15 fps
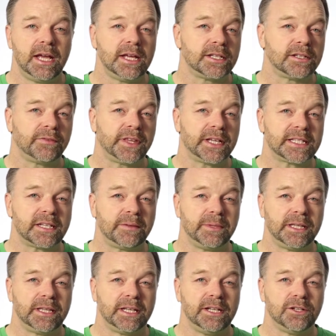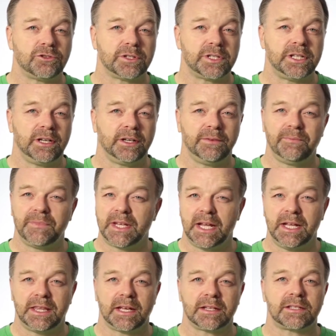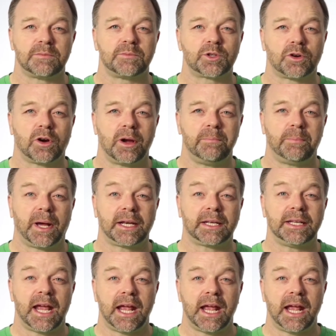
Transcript: So if that's something that interests you, hit that subscribe button